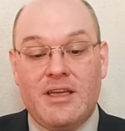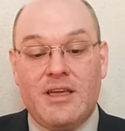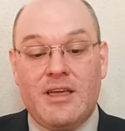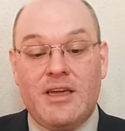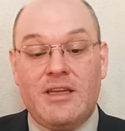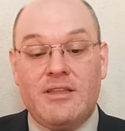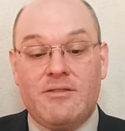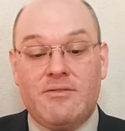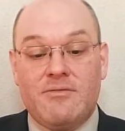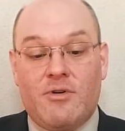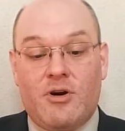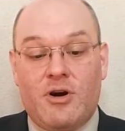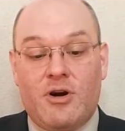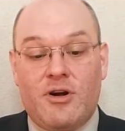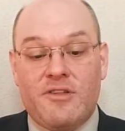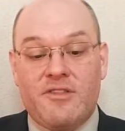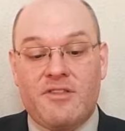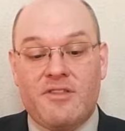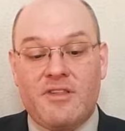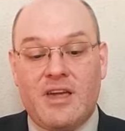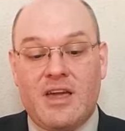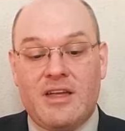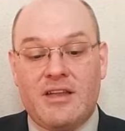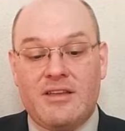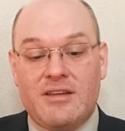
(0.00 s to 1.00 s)
It
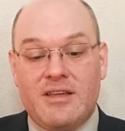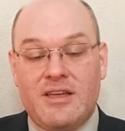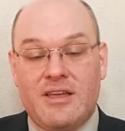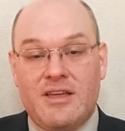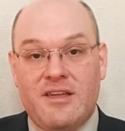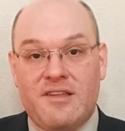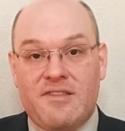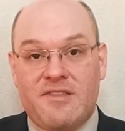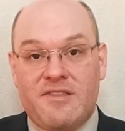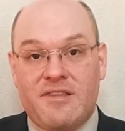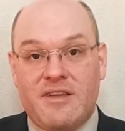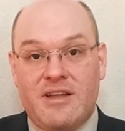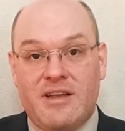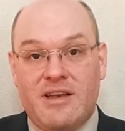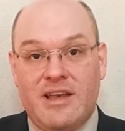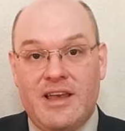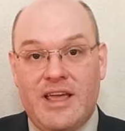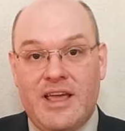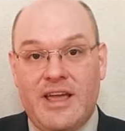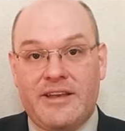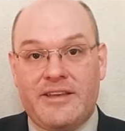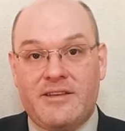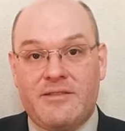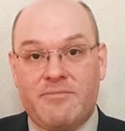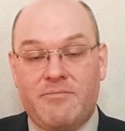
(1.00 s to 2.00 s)
was and is
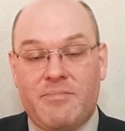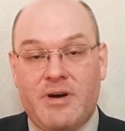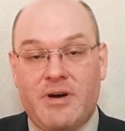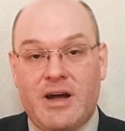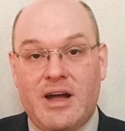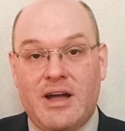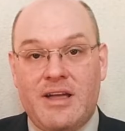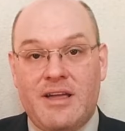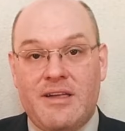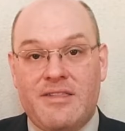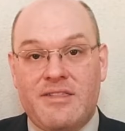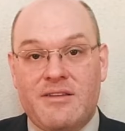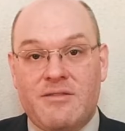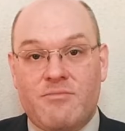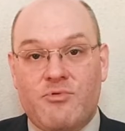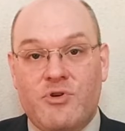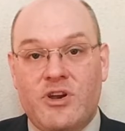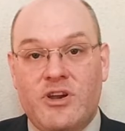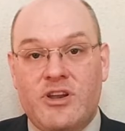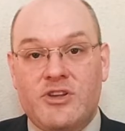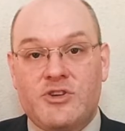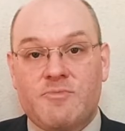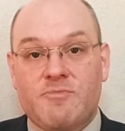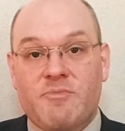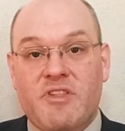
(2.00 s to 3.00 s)
led by the
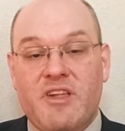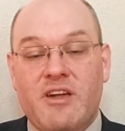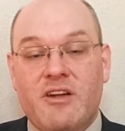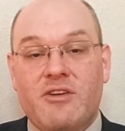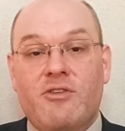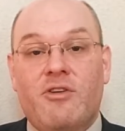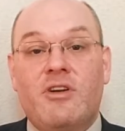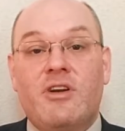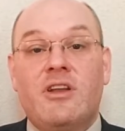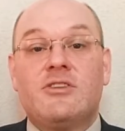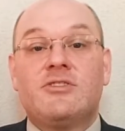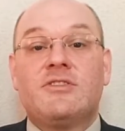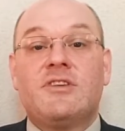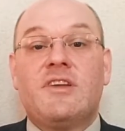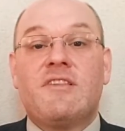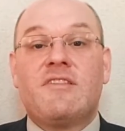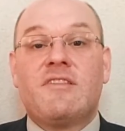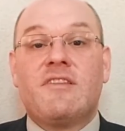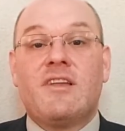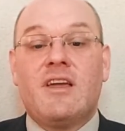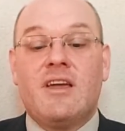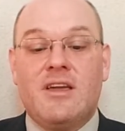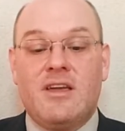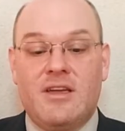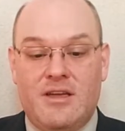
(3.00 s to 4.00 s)
British
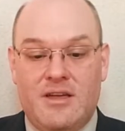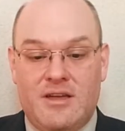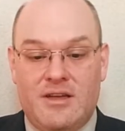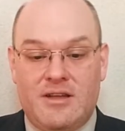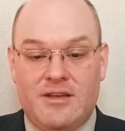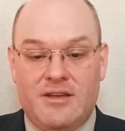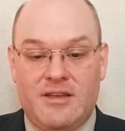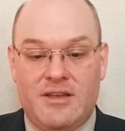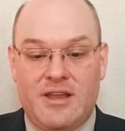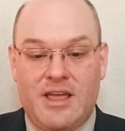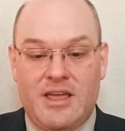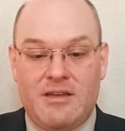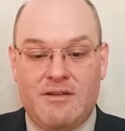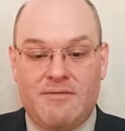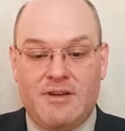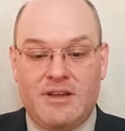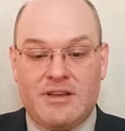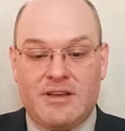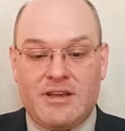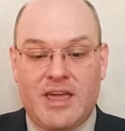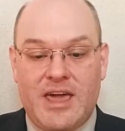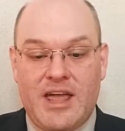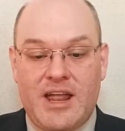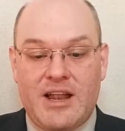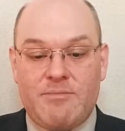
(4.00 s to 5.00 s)
psychologist
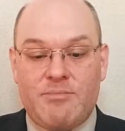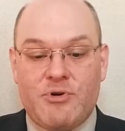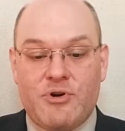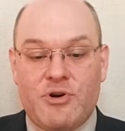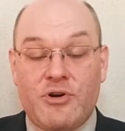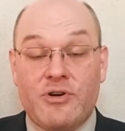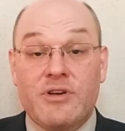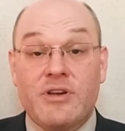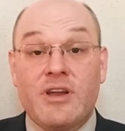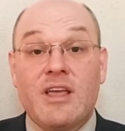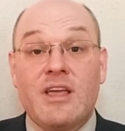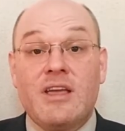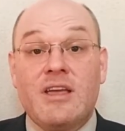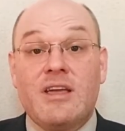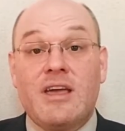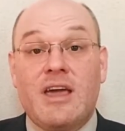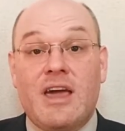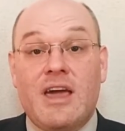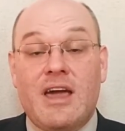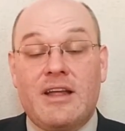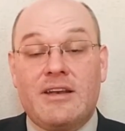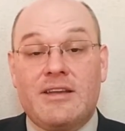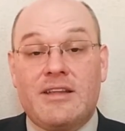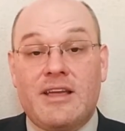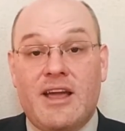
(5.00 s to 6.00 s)
David Halpern,
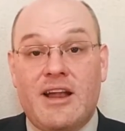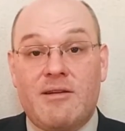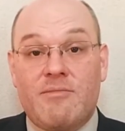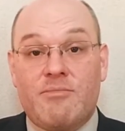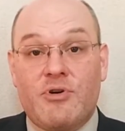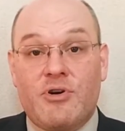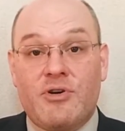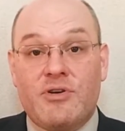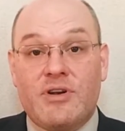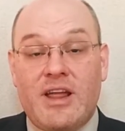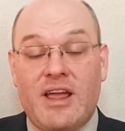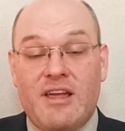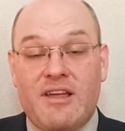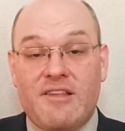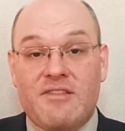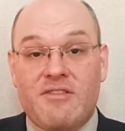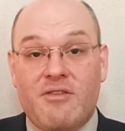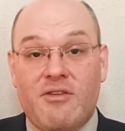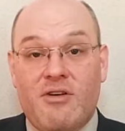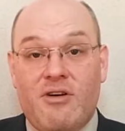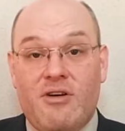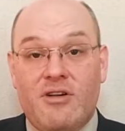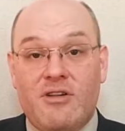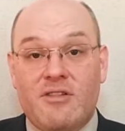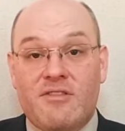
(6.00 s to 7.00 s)
and Halpern has
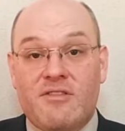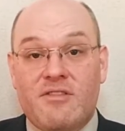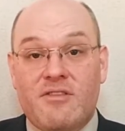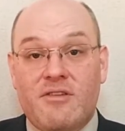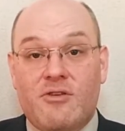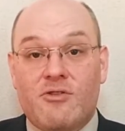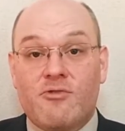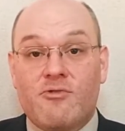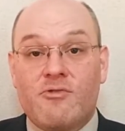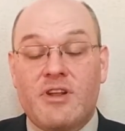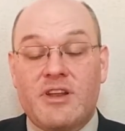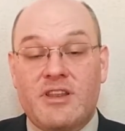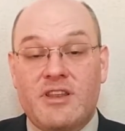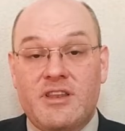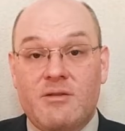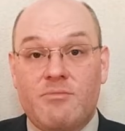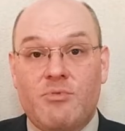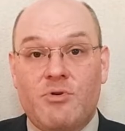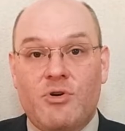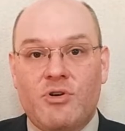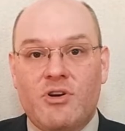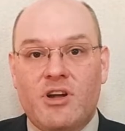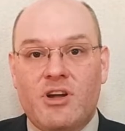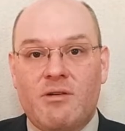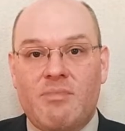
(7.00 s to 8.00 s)
also written a
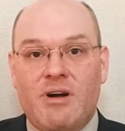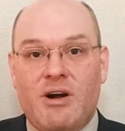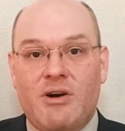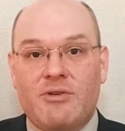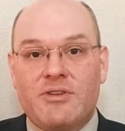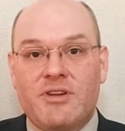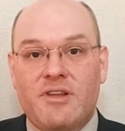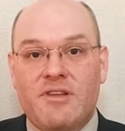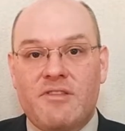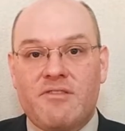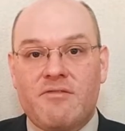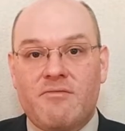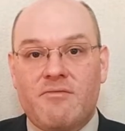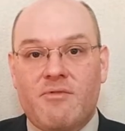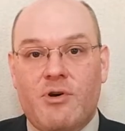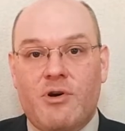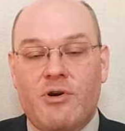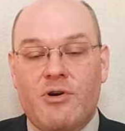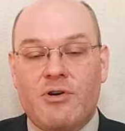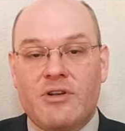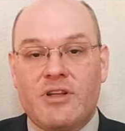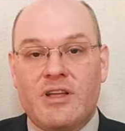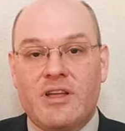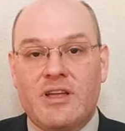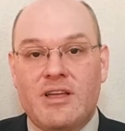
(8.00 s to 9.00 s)
book about his
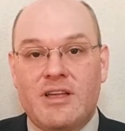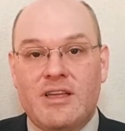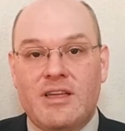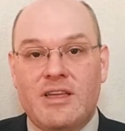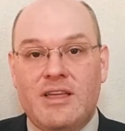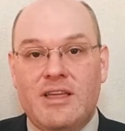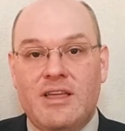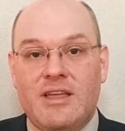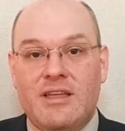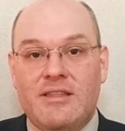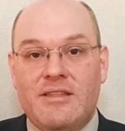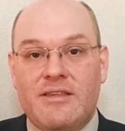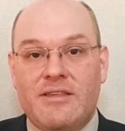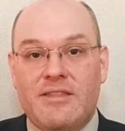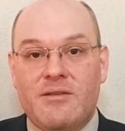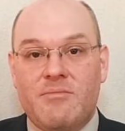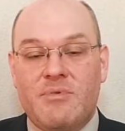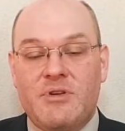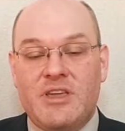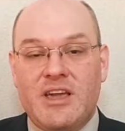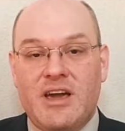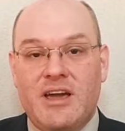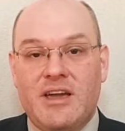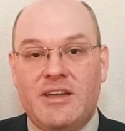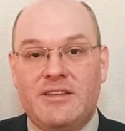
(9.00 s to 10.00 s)
work in the
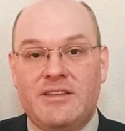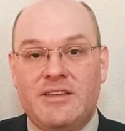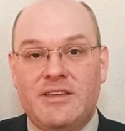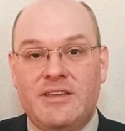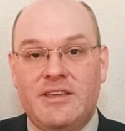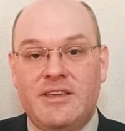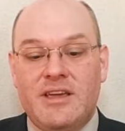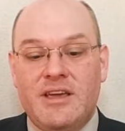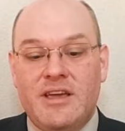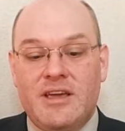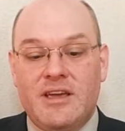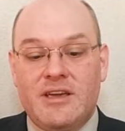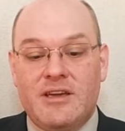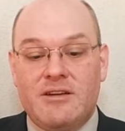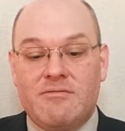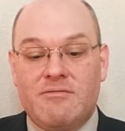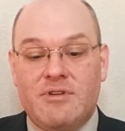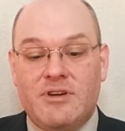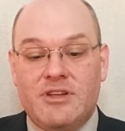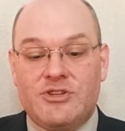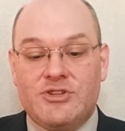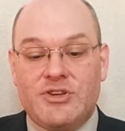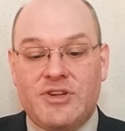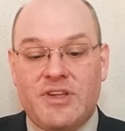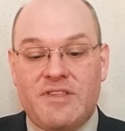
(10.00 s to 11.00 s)
BIT,
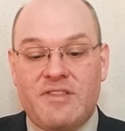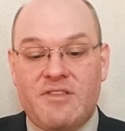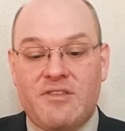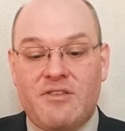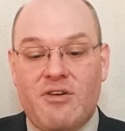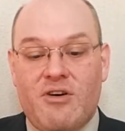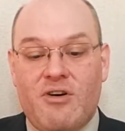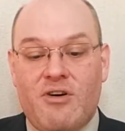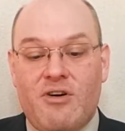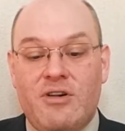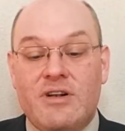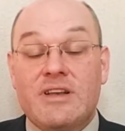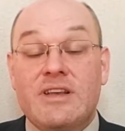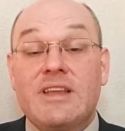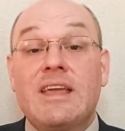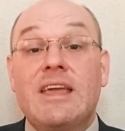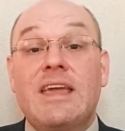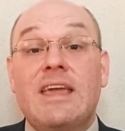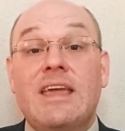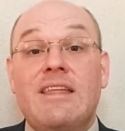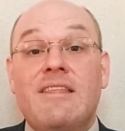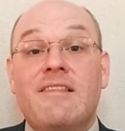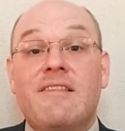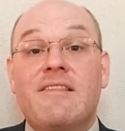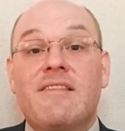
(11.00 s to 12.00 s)
which is called
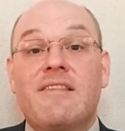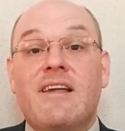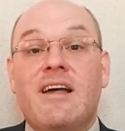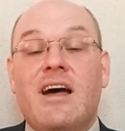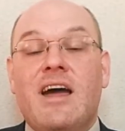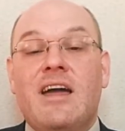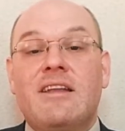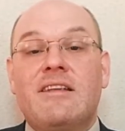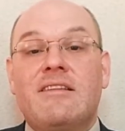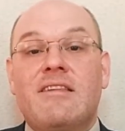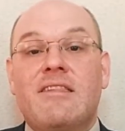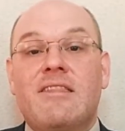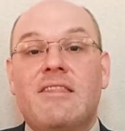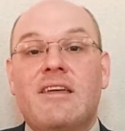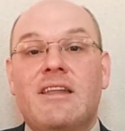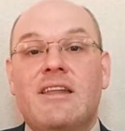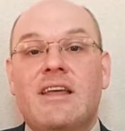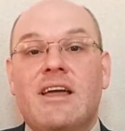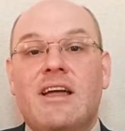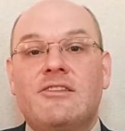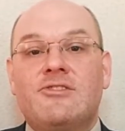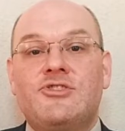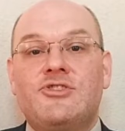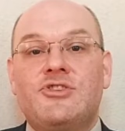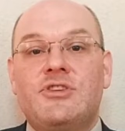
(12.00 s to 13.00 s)
Inside the
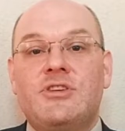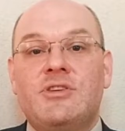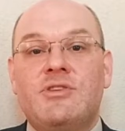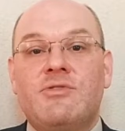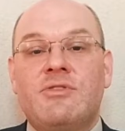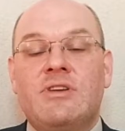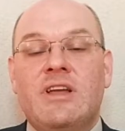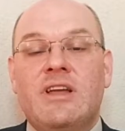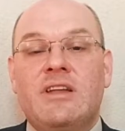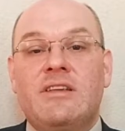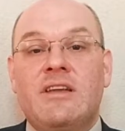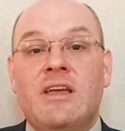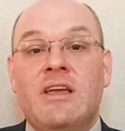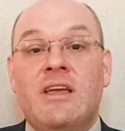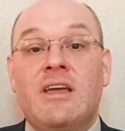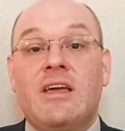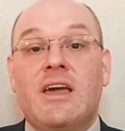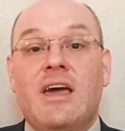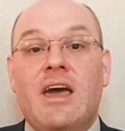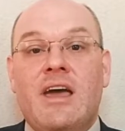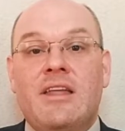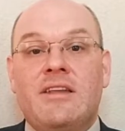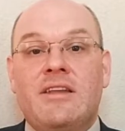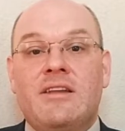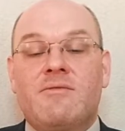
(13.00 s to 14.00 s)
Nudge Unit,
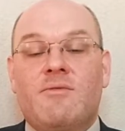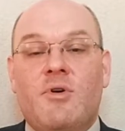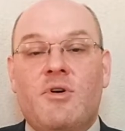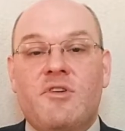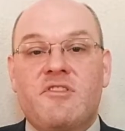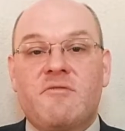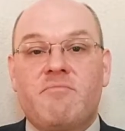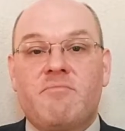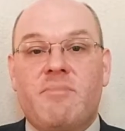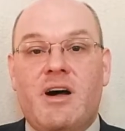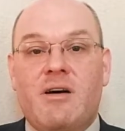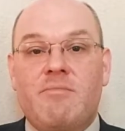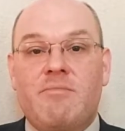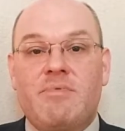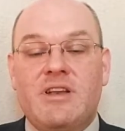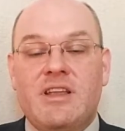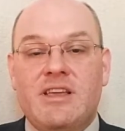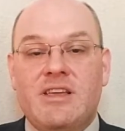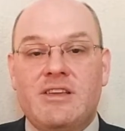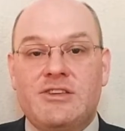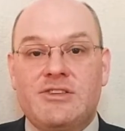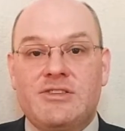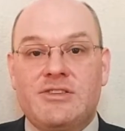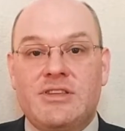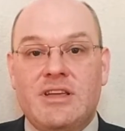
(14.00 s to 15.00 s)
and it was
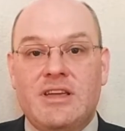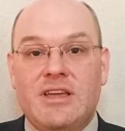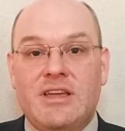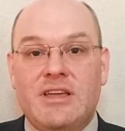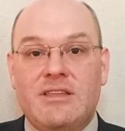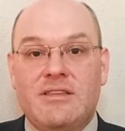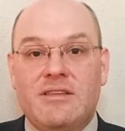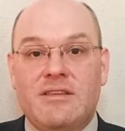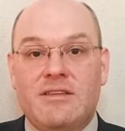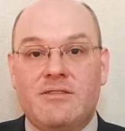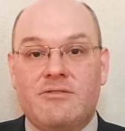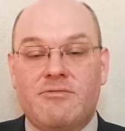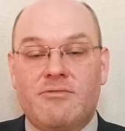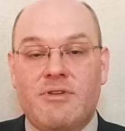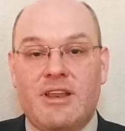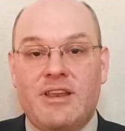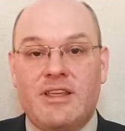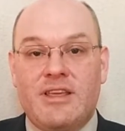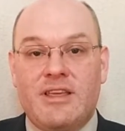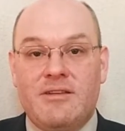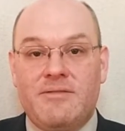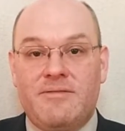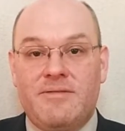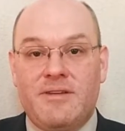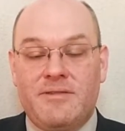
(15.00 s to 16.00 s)
published in
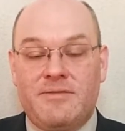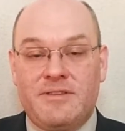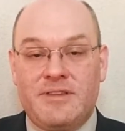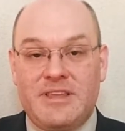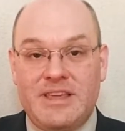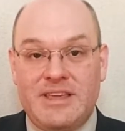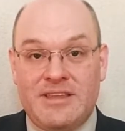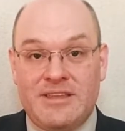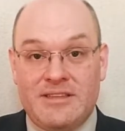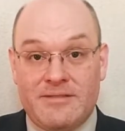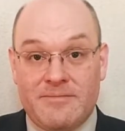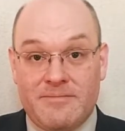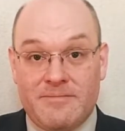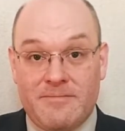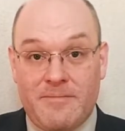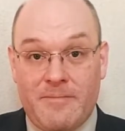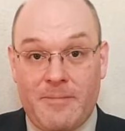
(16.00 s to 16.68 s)
2015.